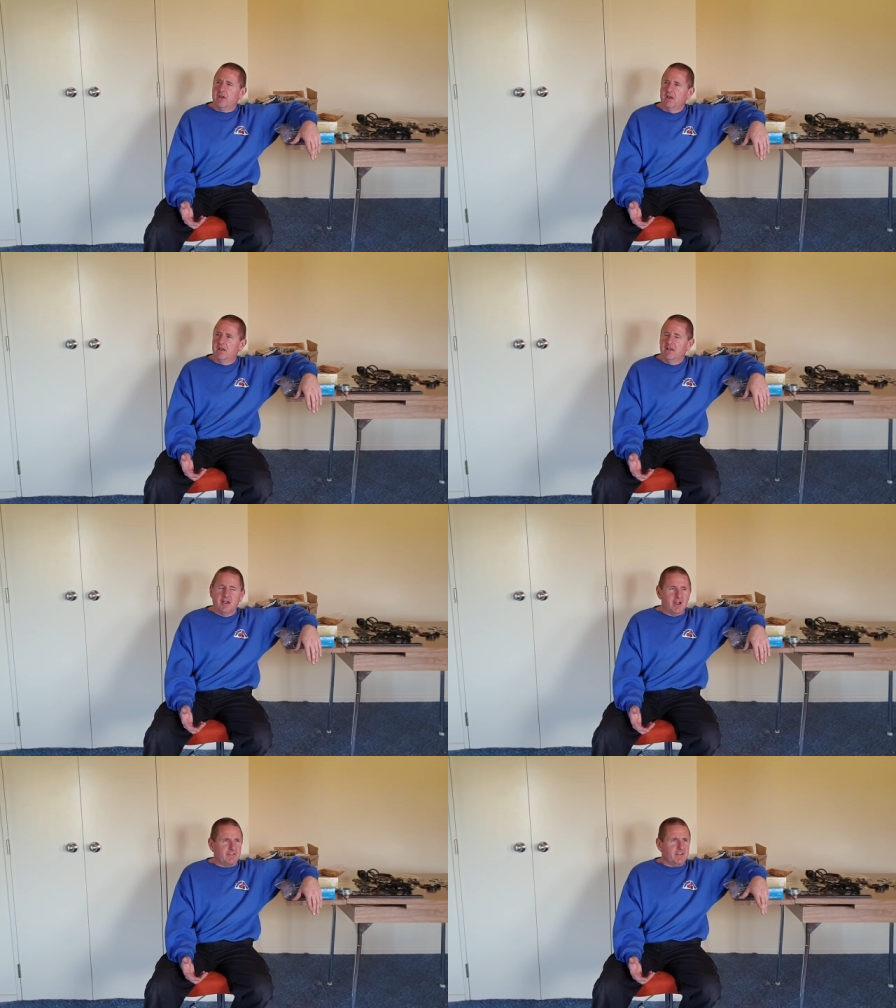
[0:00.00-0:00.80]

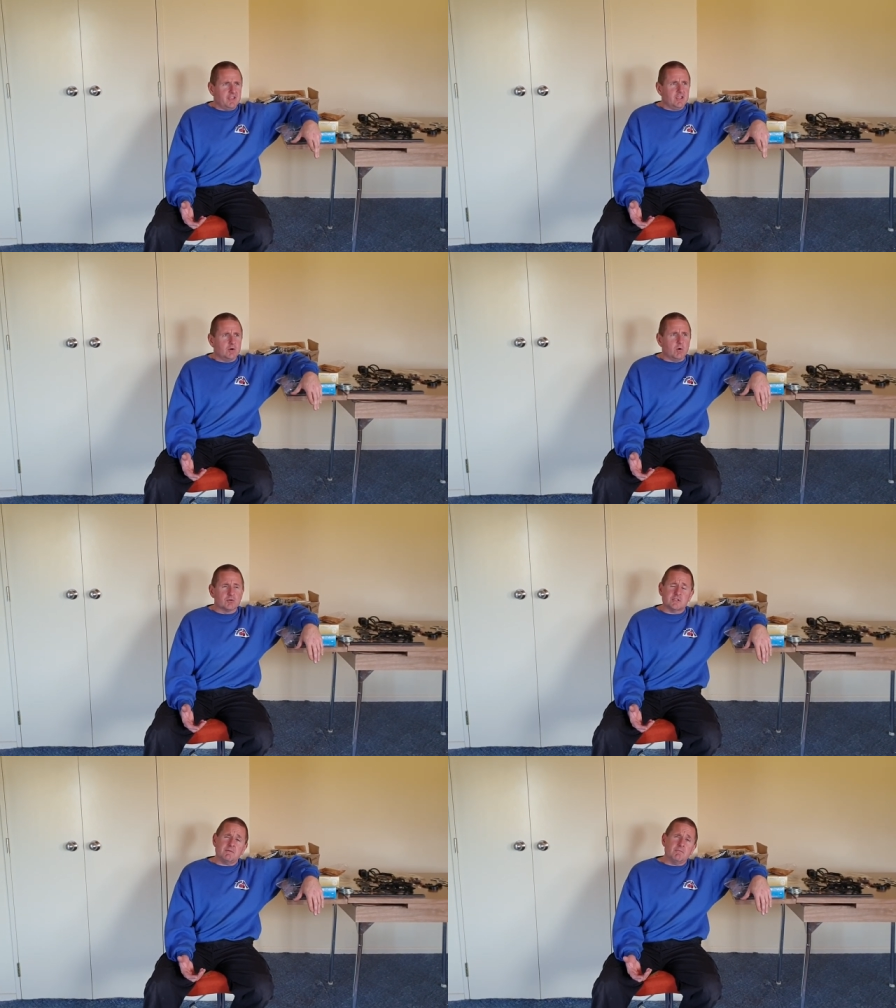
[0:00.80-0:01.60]
I think he
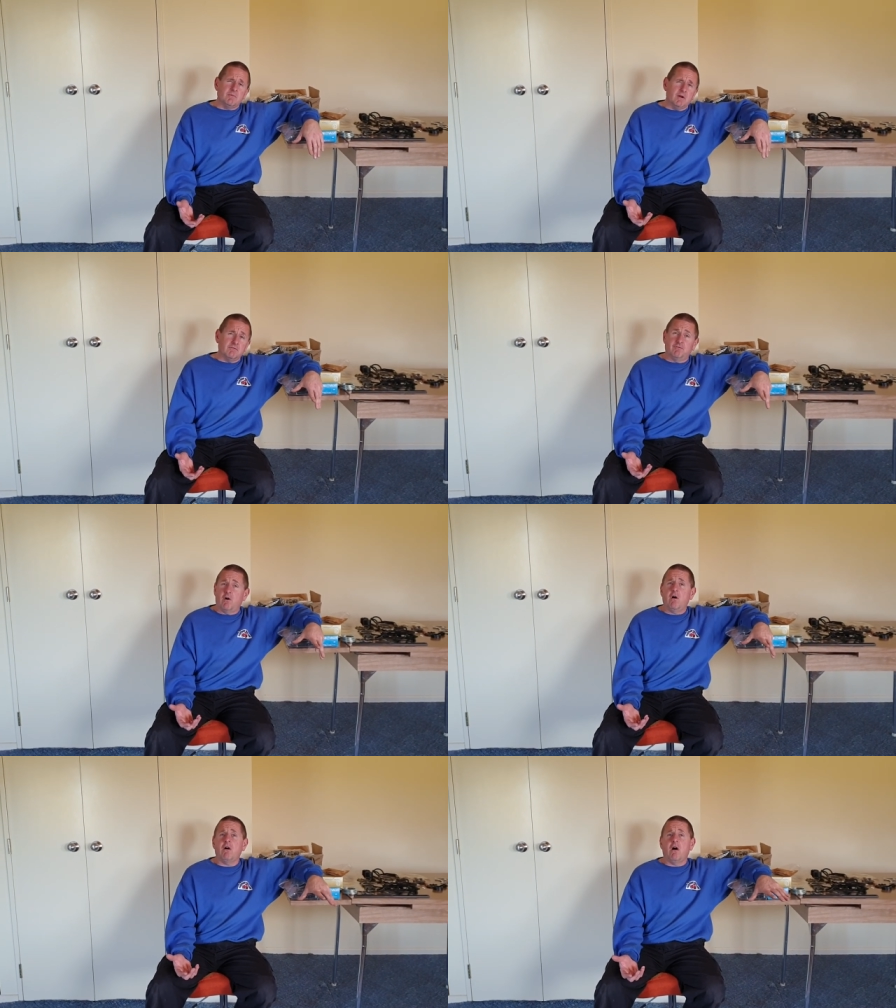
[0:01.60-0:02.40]
calls them
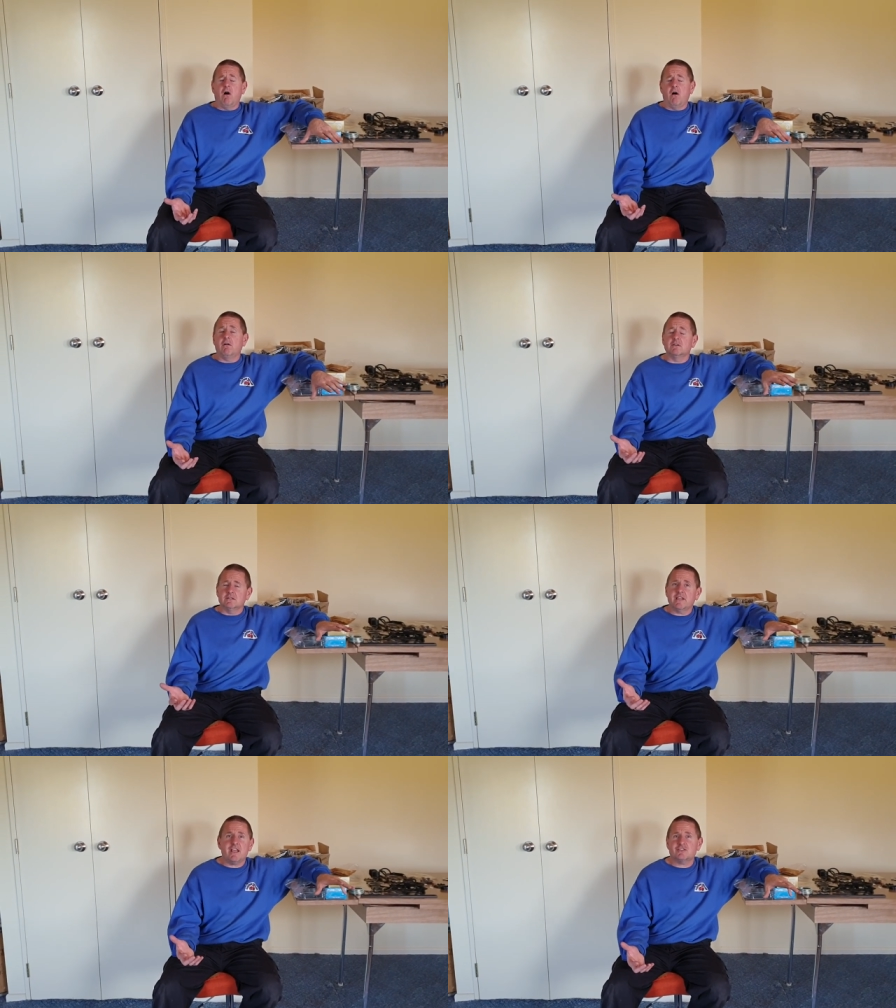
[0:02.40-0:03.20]
Fong
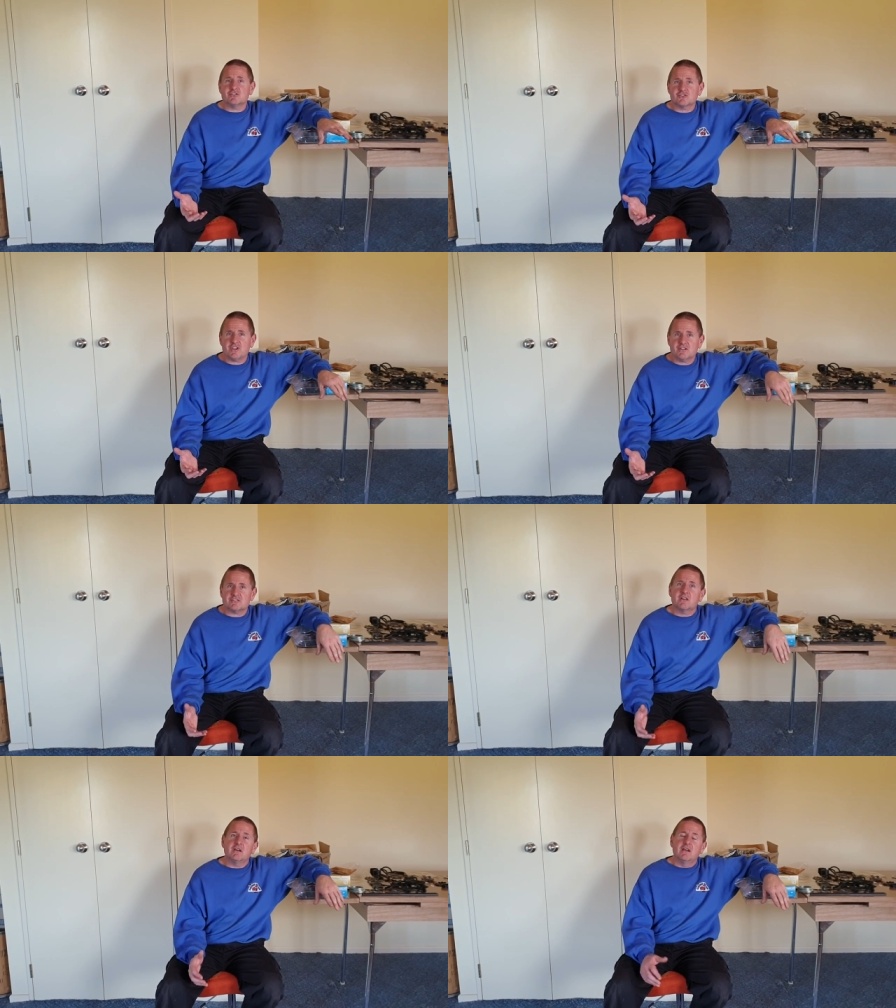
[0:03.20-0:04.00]
Hong gasket sets,